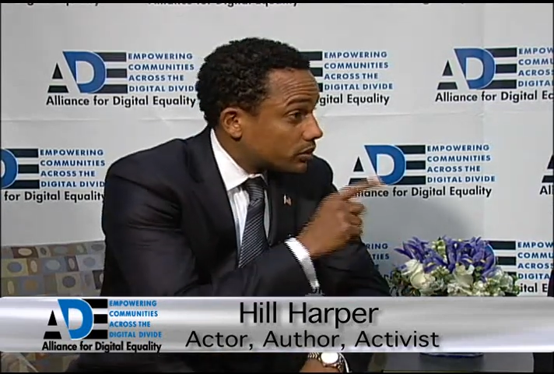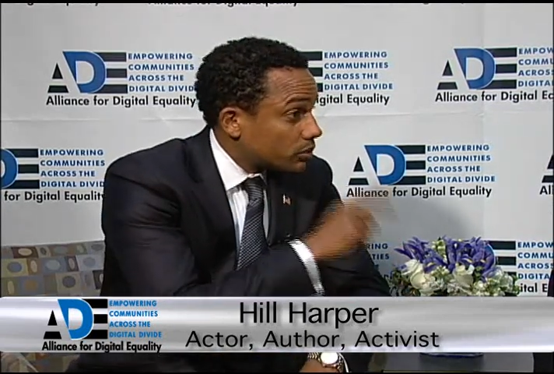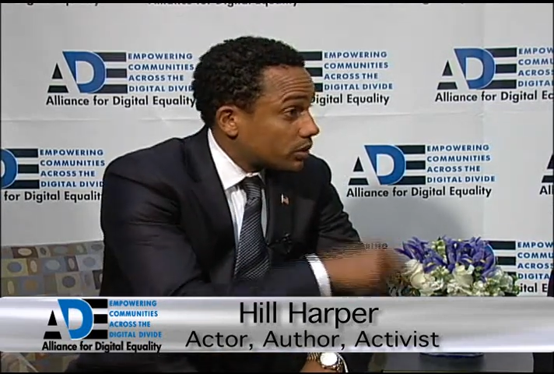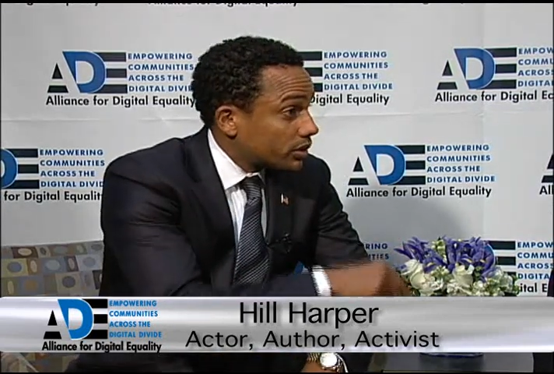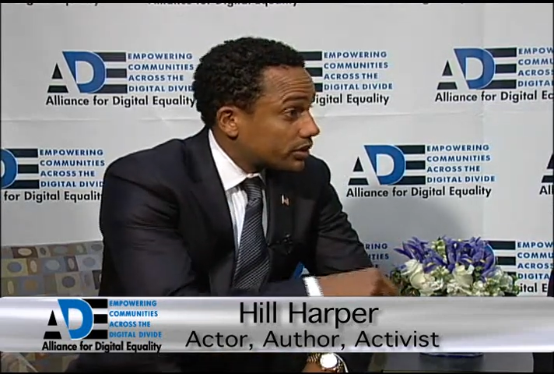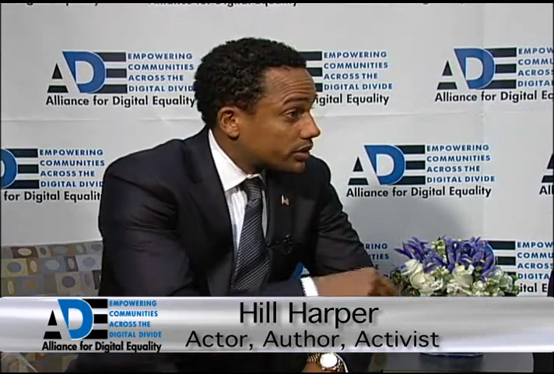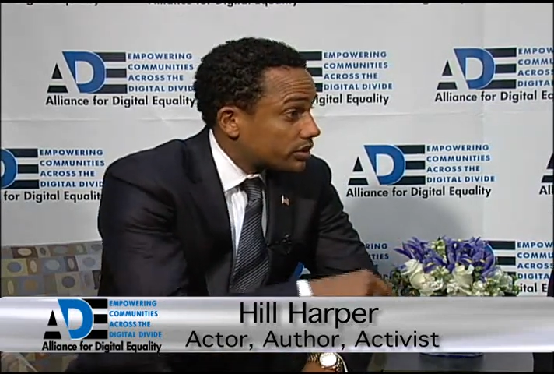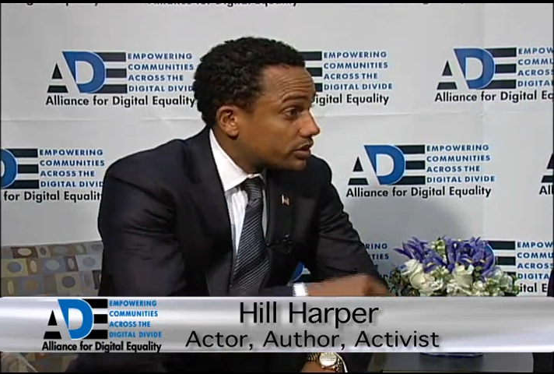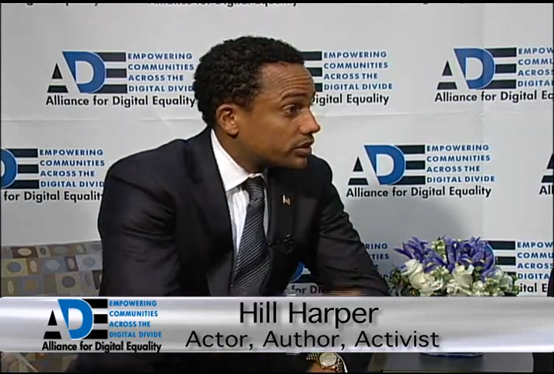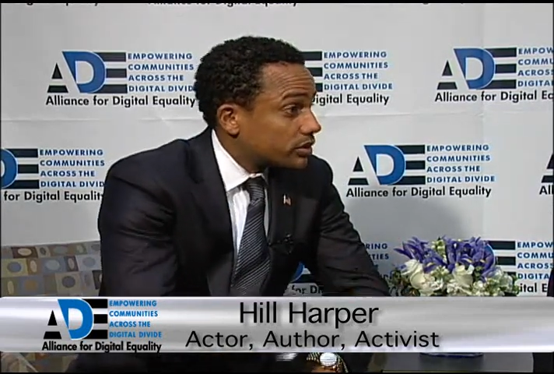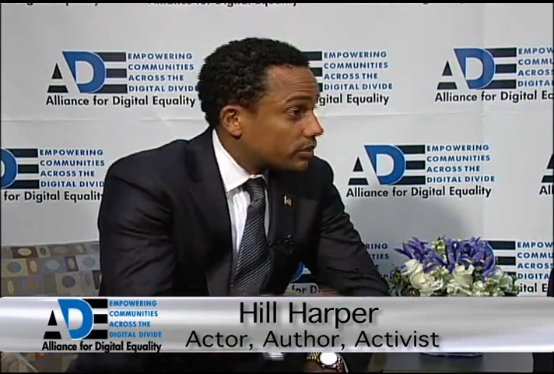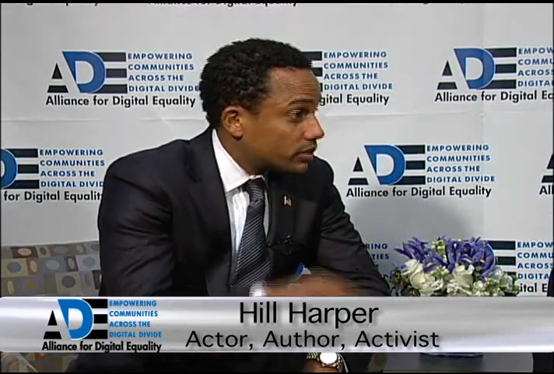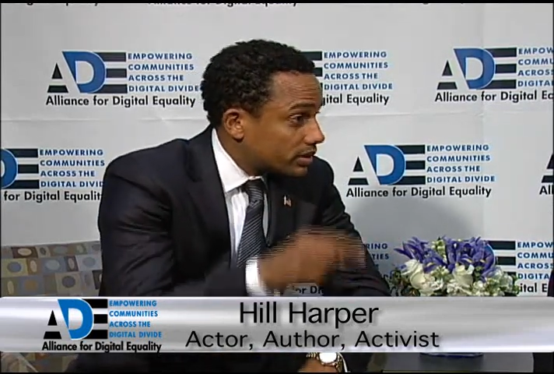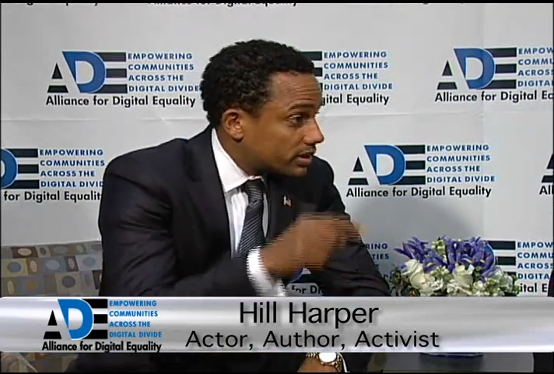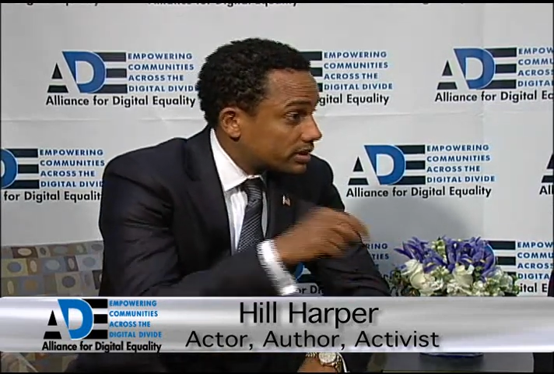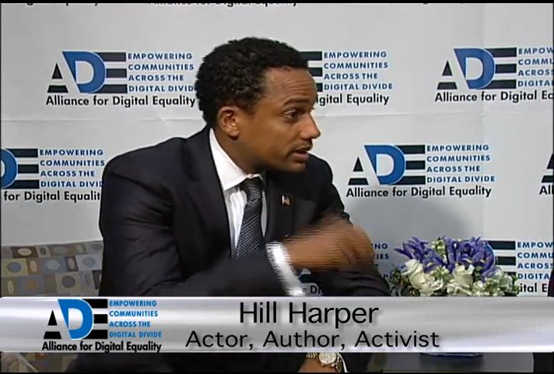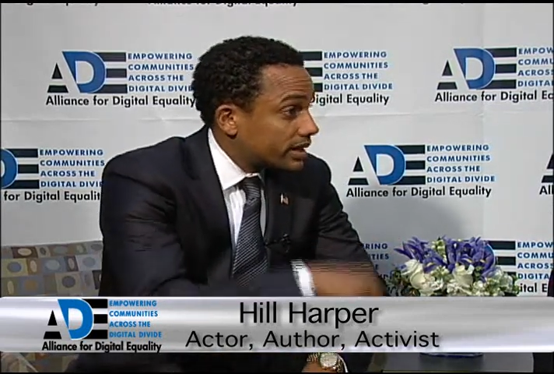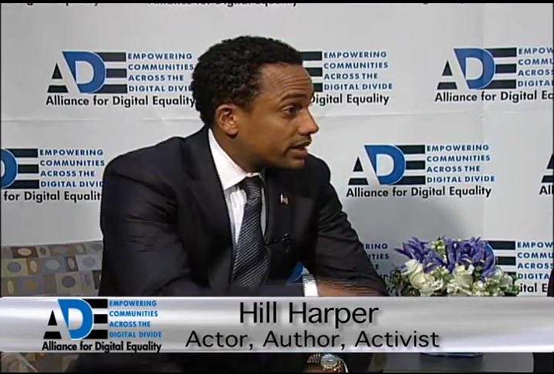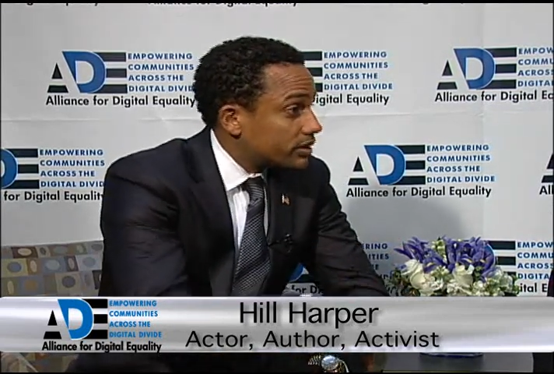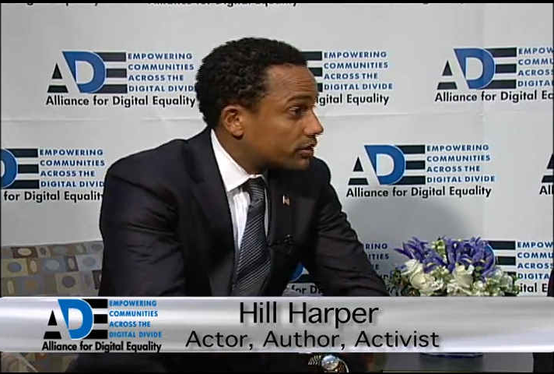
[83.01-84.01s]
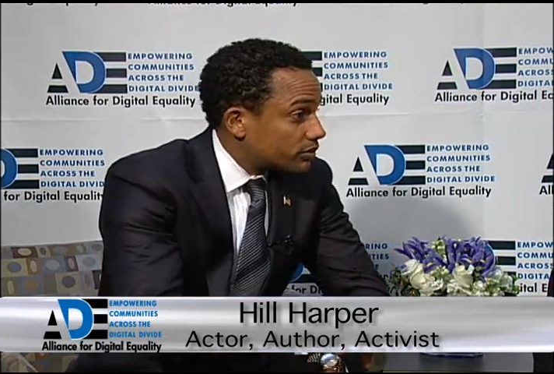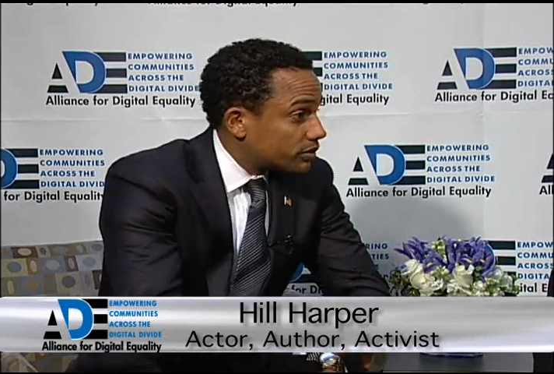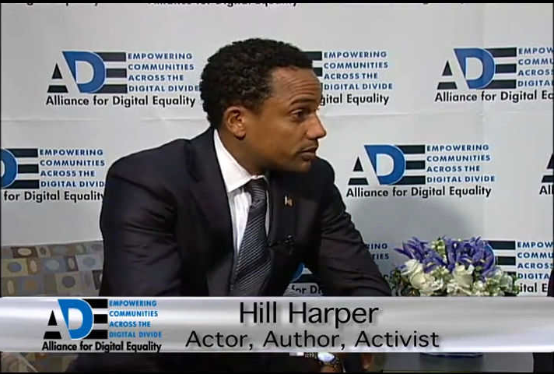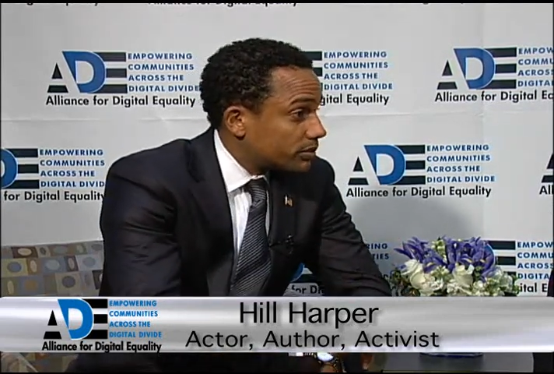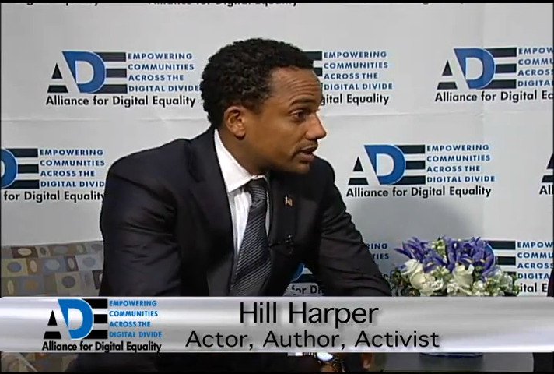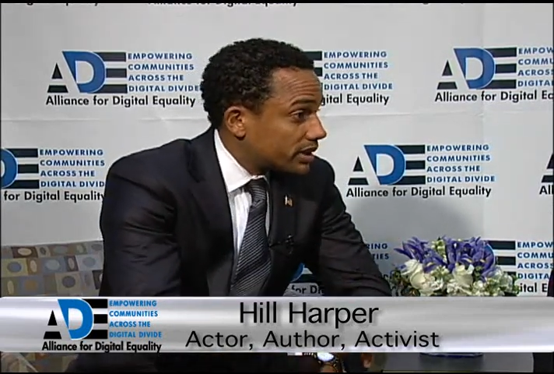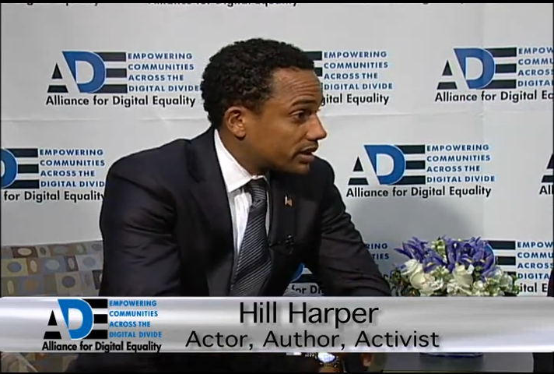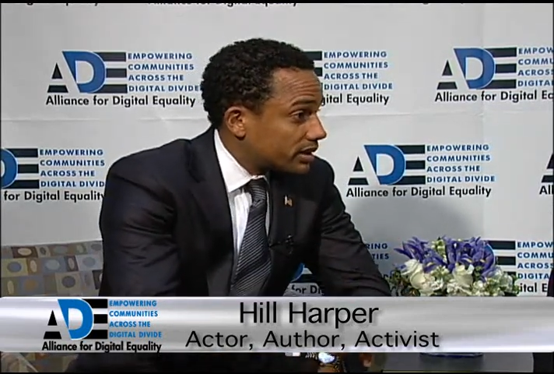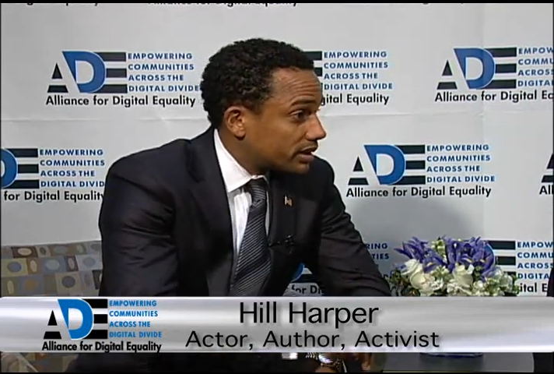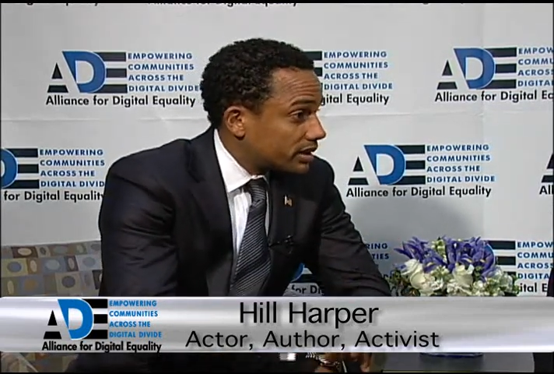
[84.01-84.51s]
the work you're doing, and thank you for
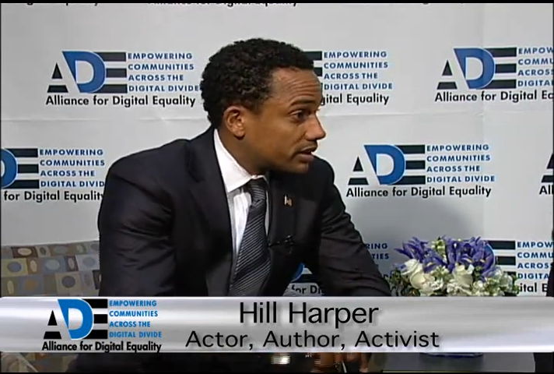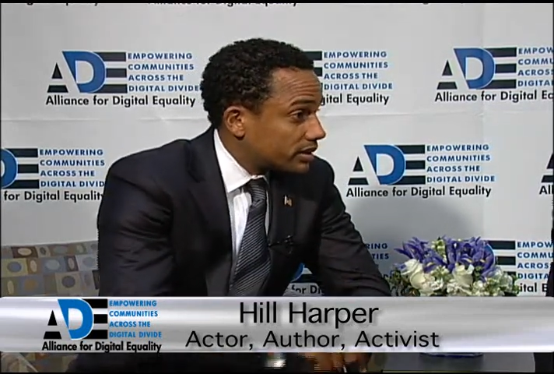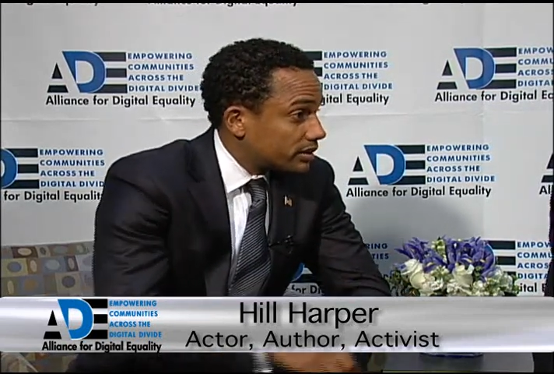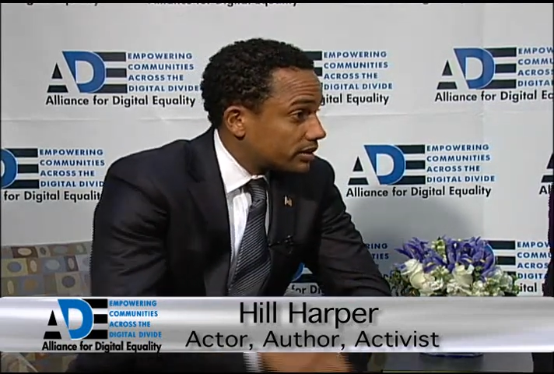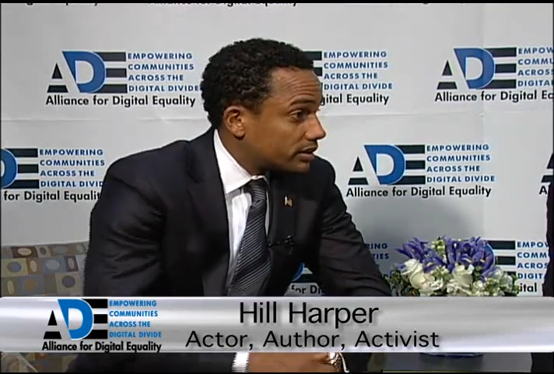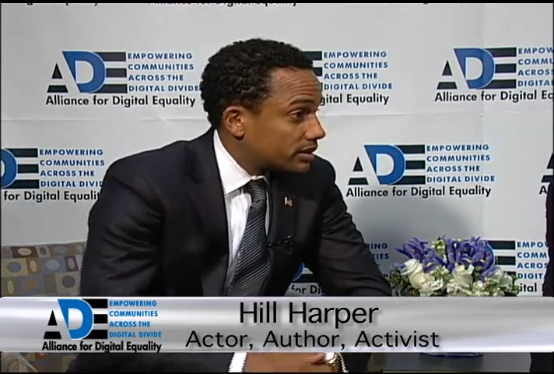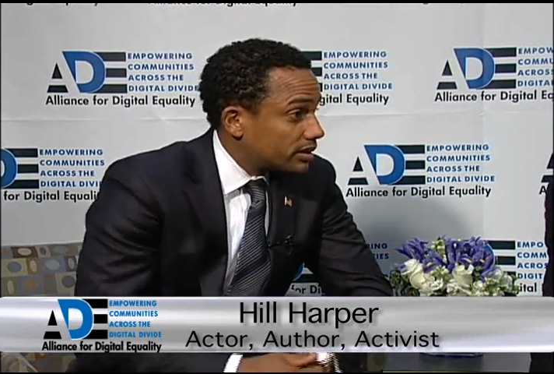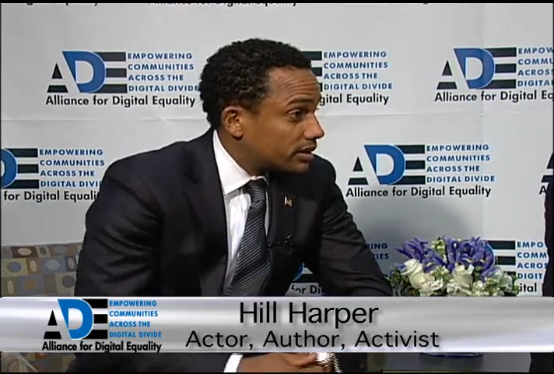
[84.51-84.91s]
being here.